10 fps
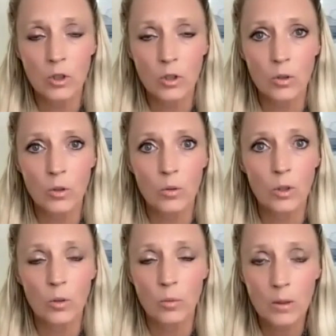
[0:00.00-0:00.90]
to
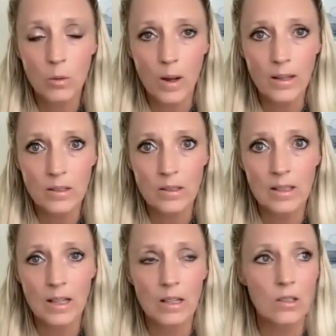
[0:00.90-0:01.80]
your requests
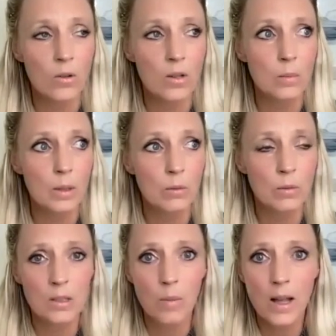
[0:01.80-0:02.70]
and it's going to be
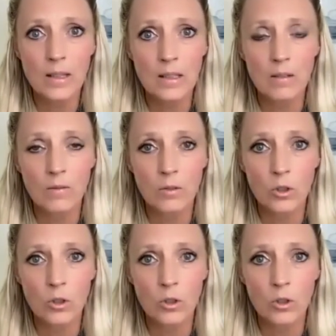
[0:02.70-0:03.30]
responsive